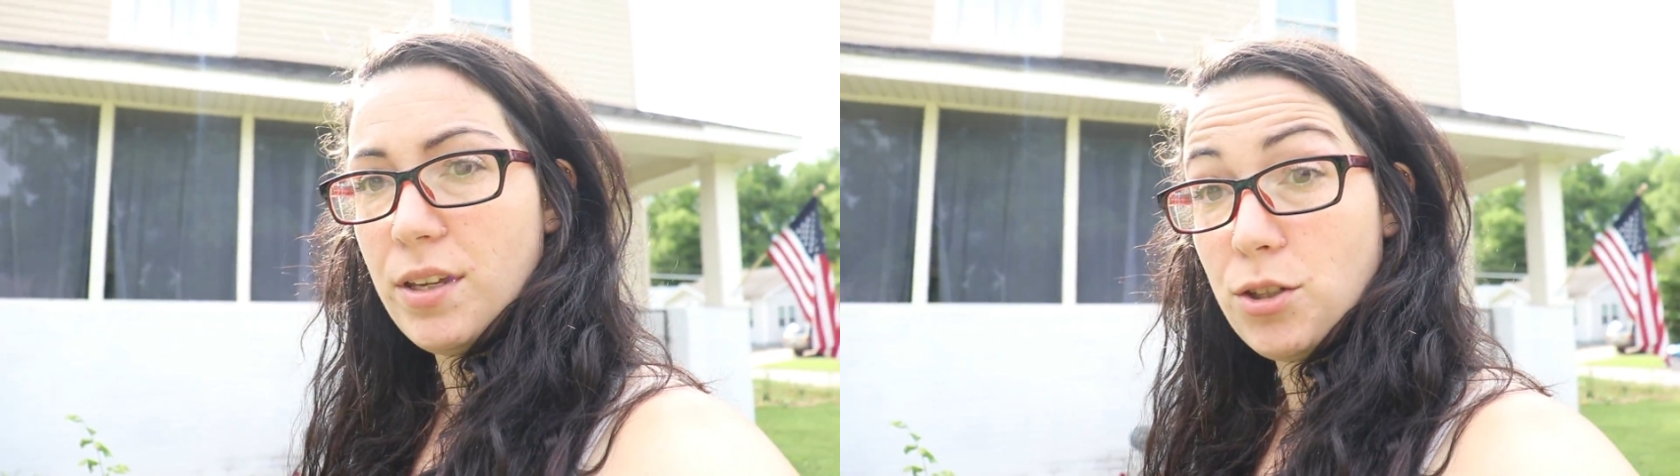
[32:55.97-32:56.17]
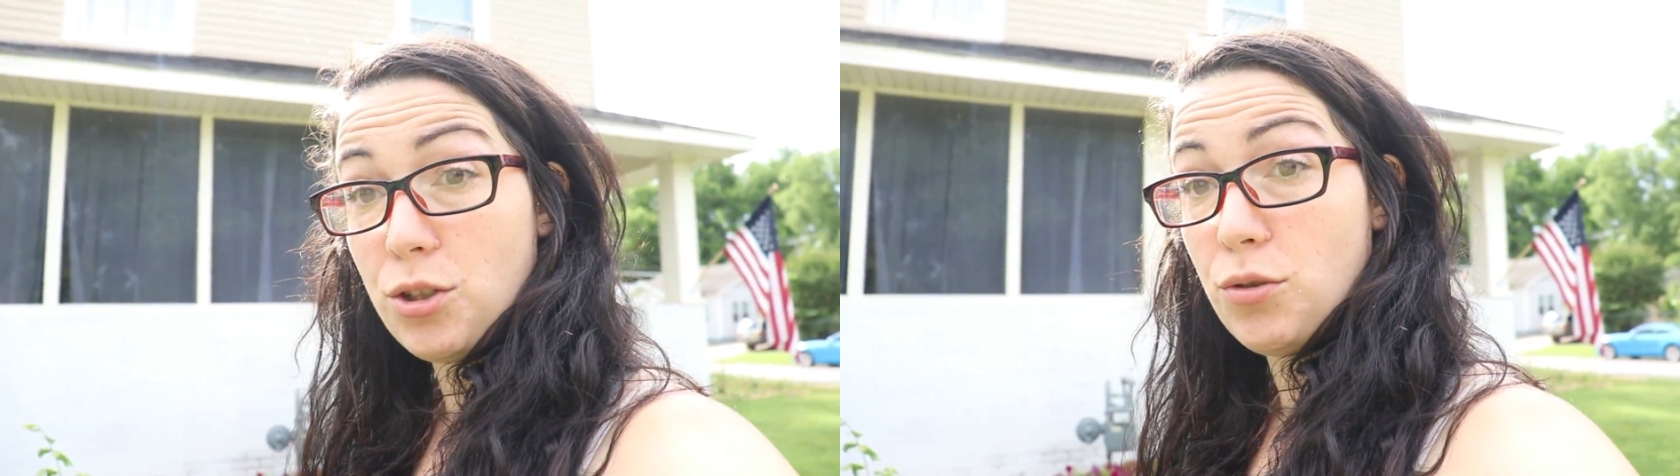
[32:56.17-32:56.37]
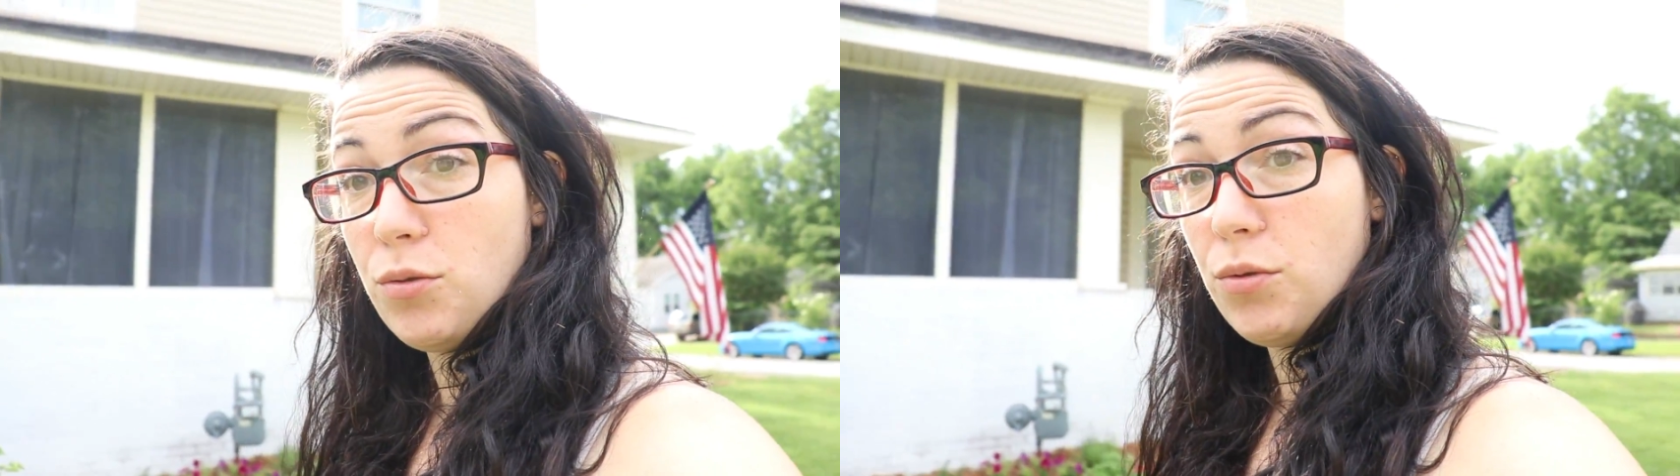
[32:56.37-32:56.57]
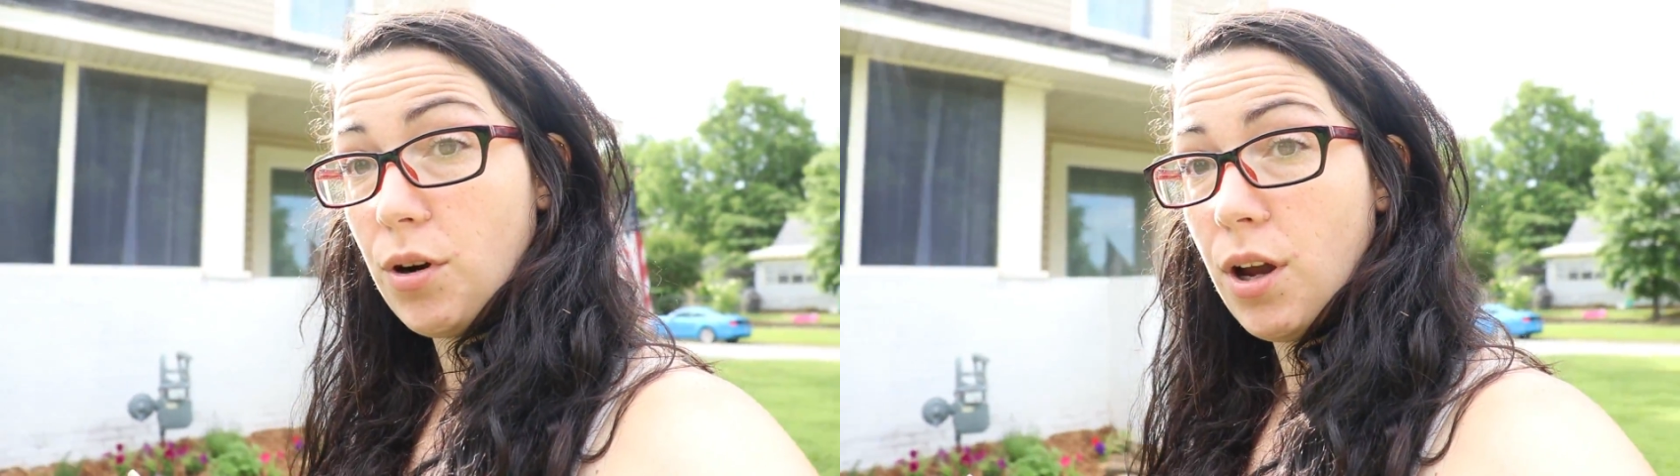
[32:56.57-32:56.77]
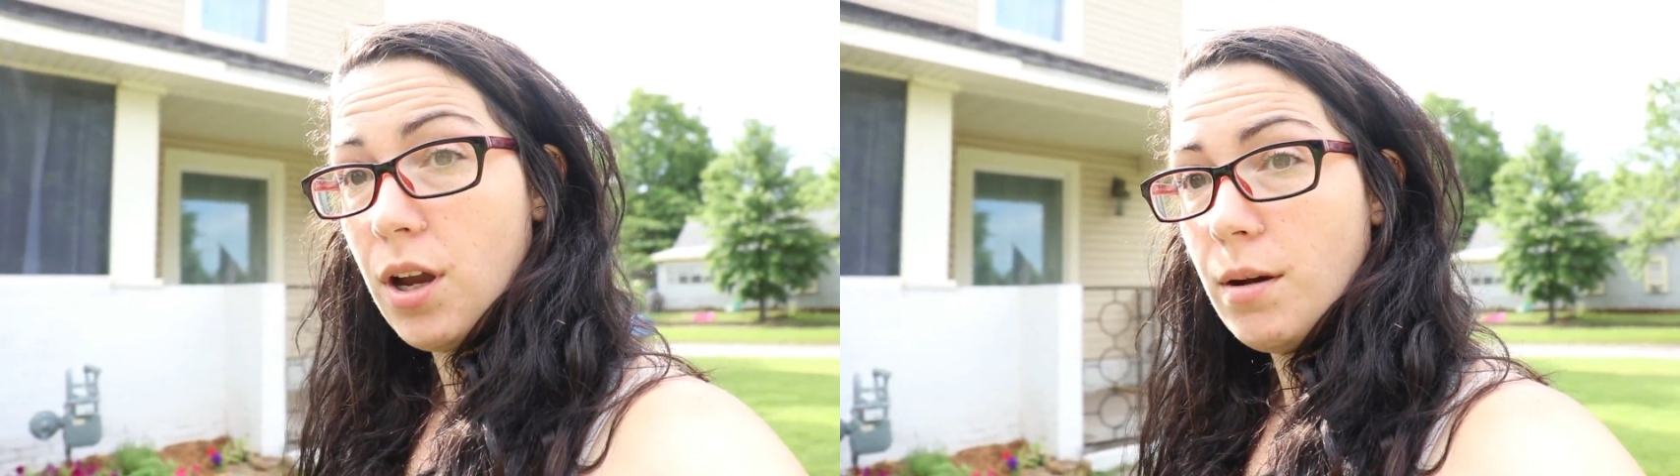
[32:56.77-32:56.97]

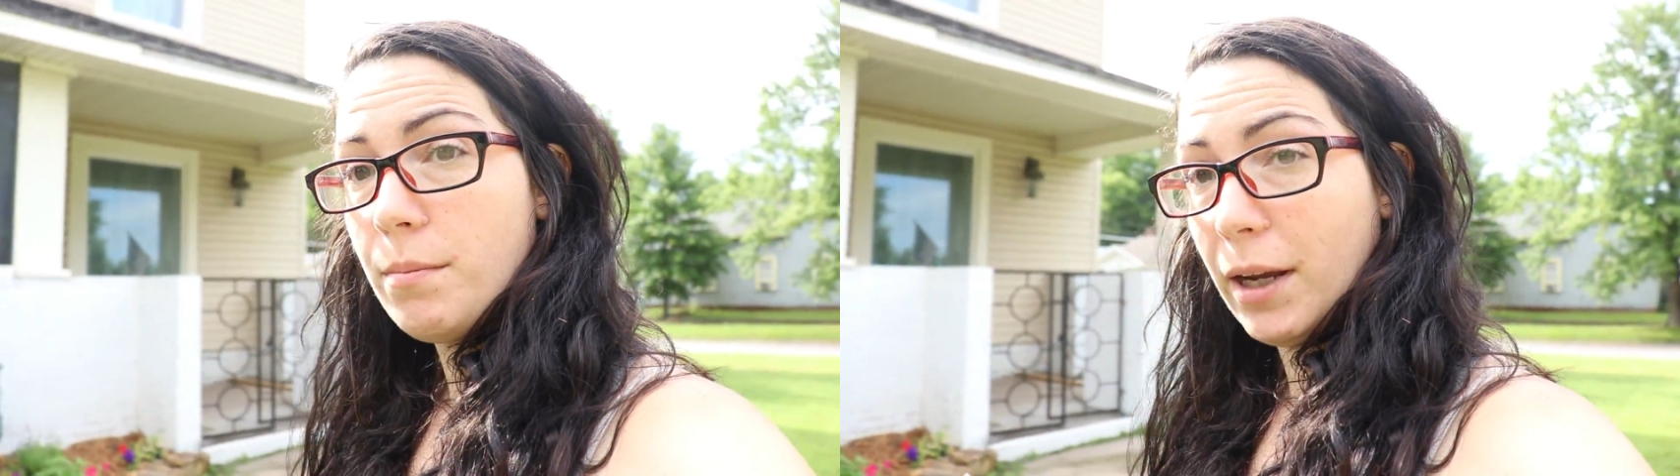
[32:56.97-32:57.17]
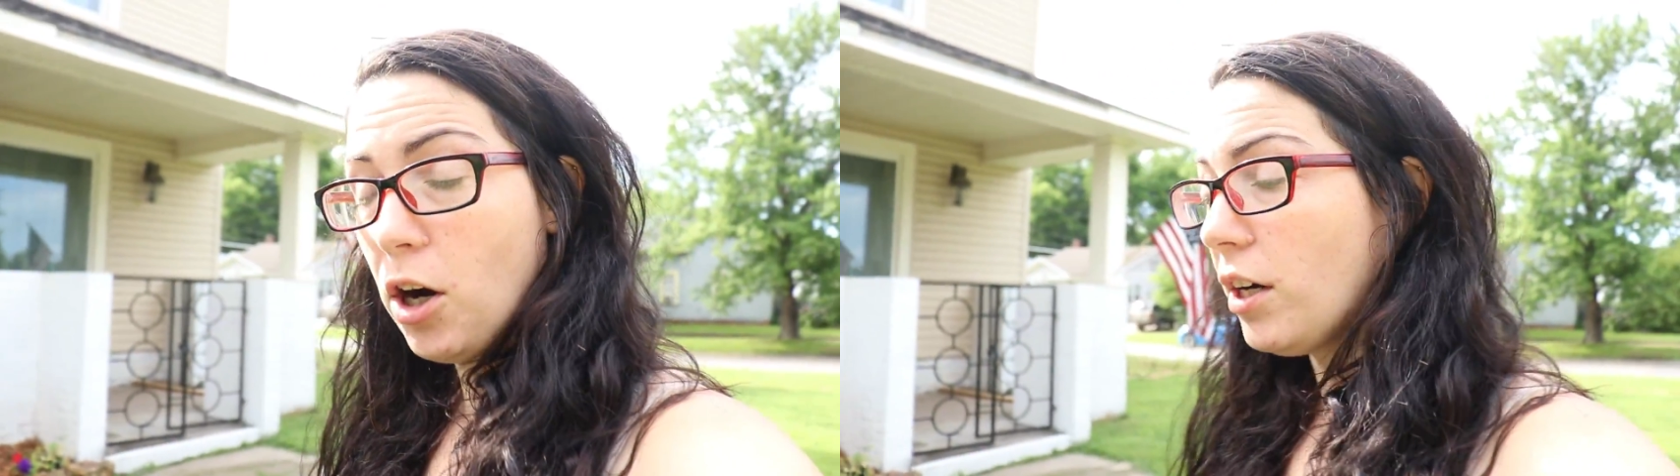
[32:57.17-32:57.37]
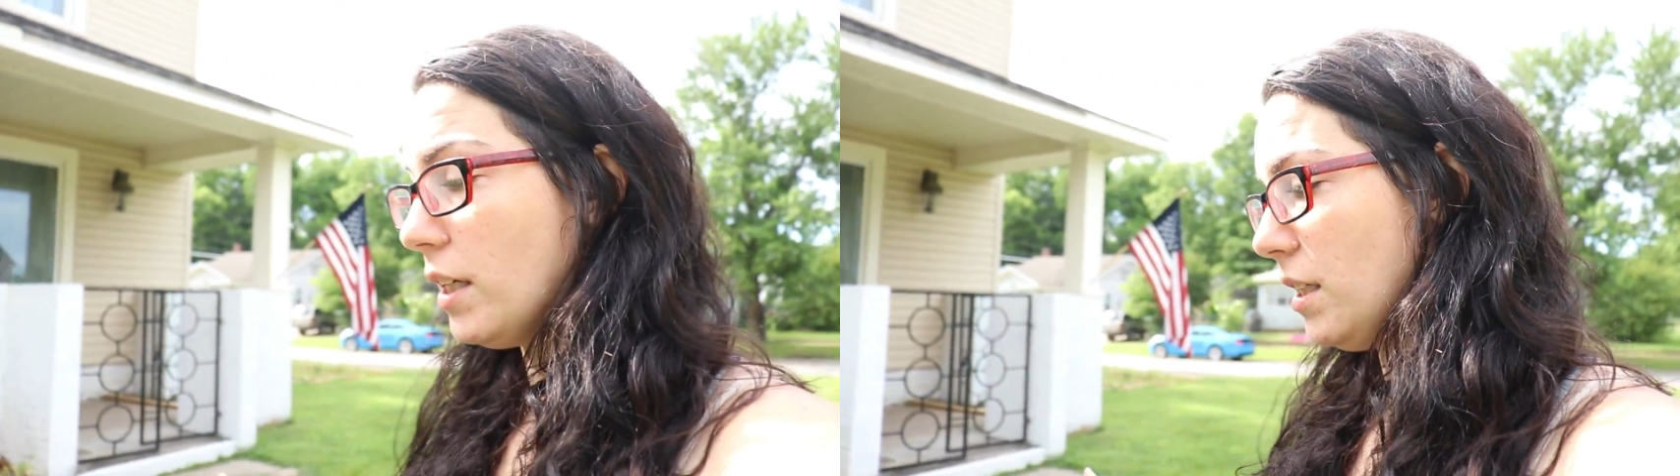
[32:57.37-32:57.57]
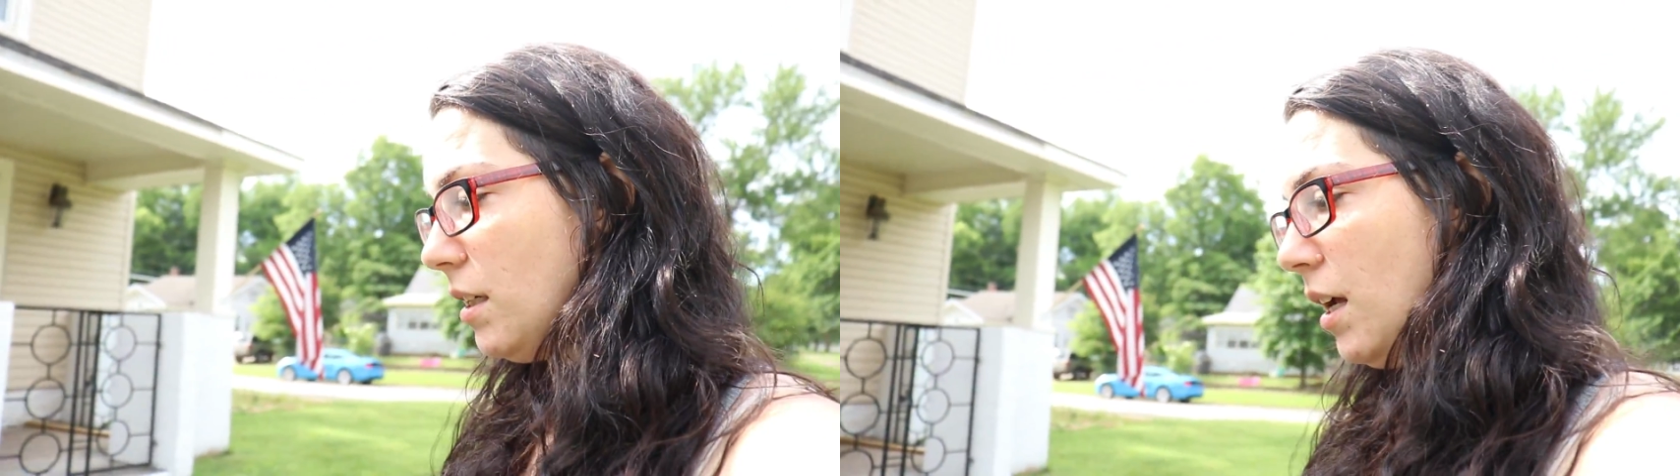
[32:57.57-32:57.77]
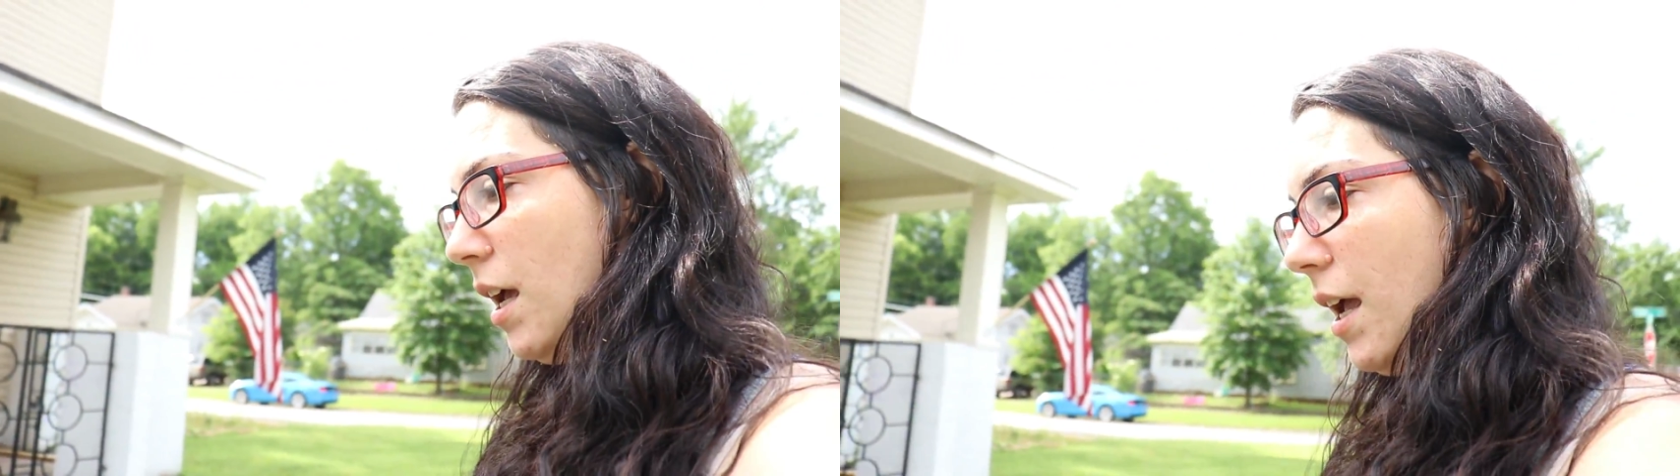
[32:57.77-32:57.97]
into my garden.